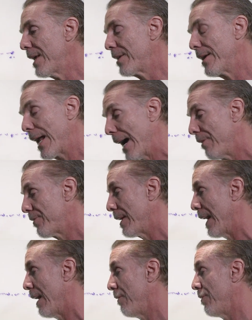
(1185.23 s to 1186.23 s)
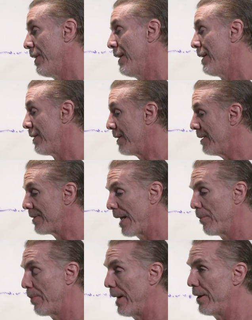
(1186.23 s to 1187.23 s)
And you'd have to have these
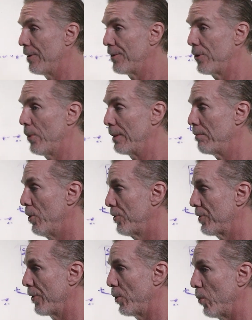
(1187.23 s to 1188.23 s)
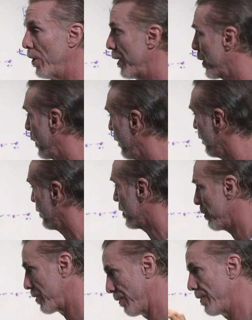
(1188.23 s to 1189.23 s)
empires doing most of the work
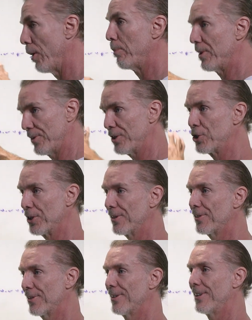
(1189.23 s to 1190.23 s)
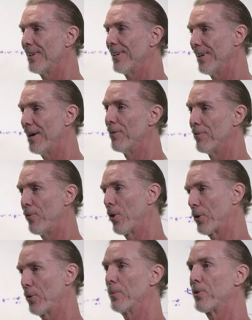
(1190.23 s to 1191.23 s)
to fill positions of
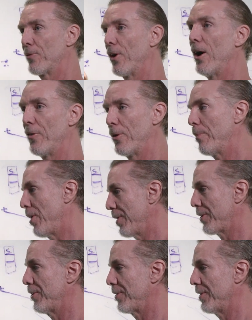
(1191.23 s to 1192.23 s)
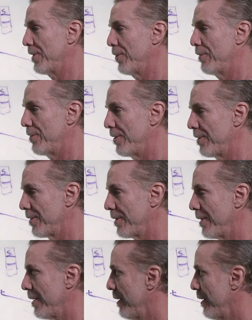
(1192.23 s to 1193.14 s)
4 groups for other particles in the universe.